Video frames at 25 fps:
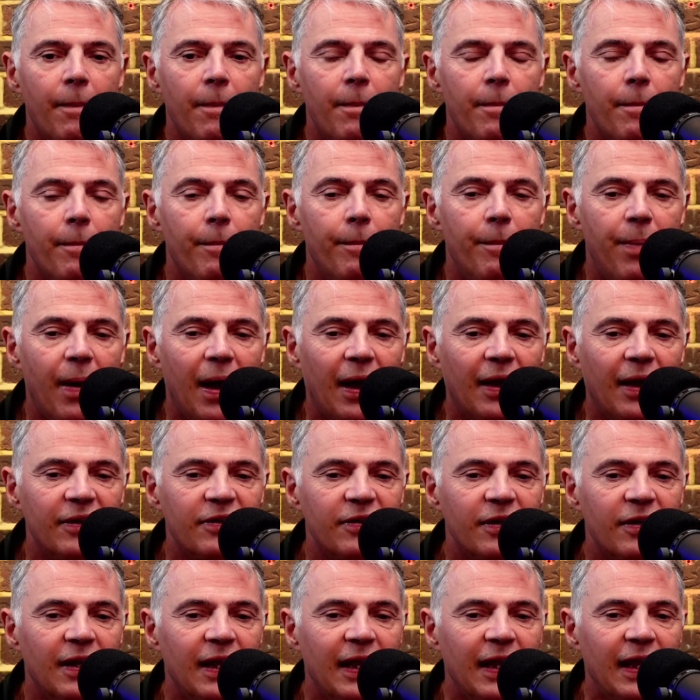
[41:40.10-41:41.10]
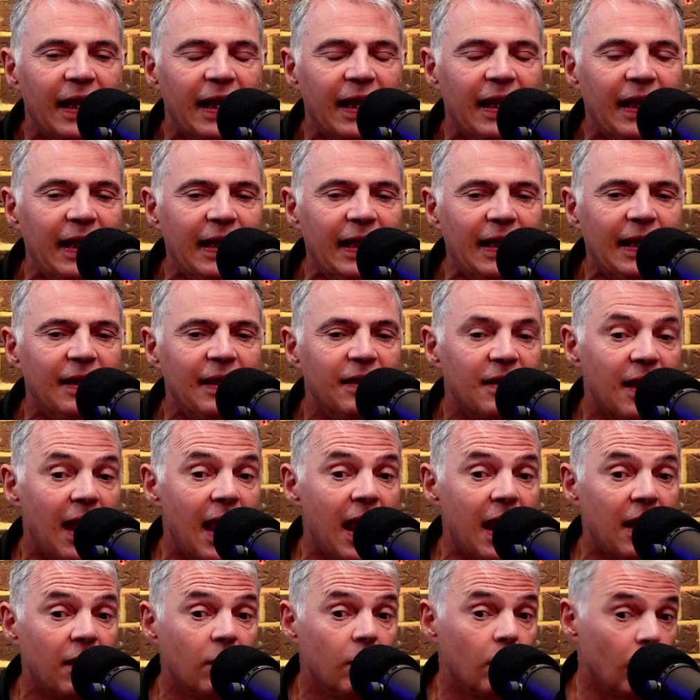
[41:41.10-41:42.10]
But he
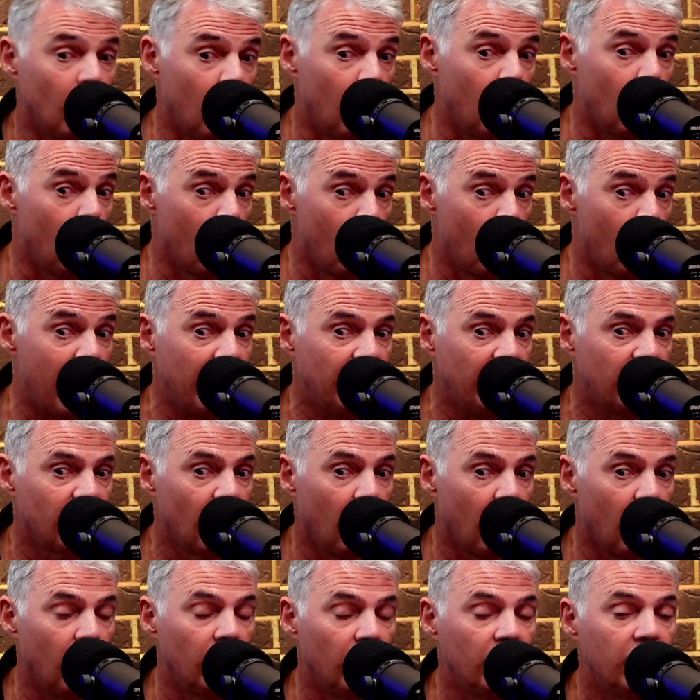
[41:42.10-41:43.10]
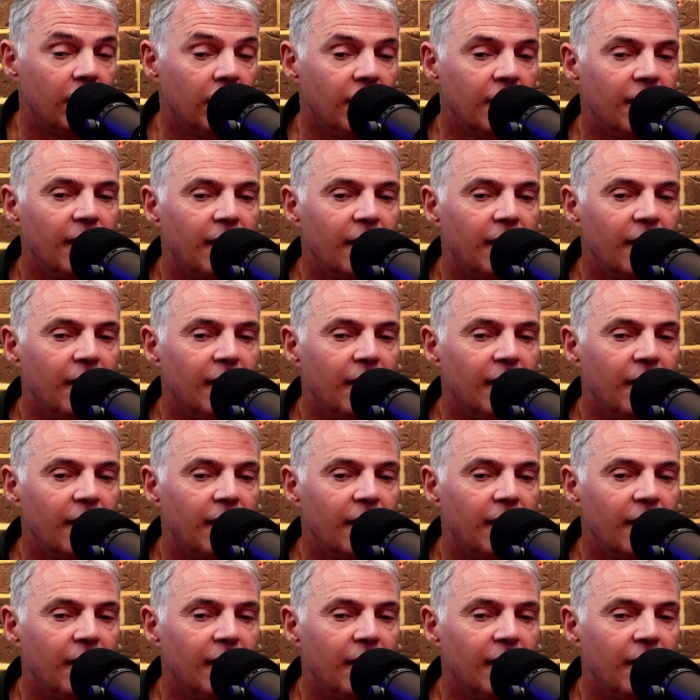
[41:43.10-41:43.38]
then went on